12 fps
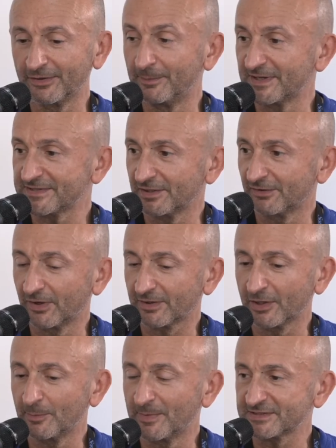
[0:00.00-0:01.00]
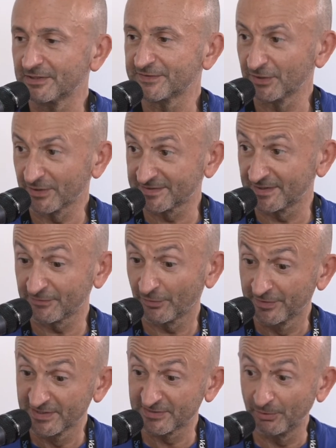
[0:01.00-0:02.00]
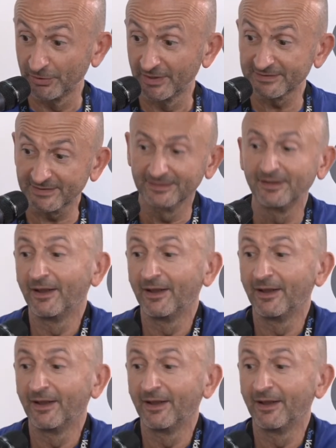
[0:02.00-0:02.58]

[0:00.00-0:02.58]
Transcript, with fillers: the best of luck and the best of success for this product. And yeah,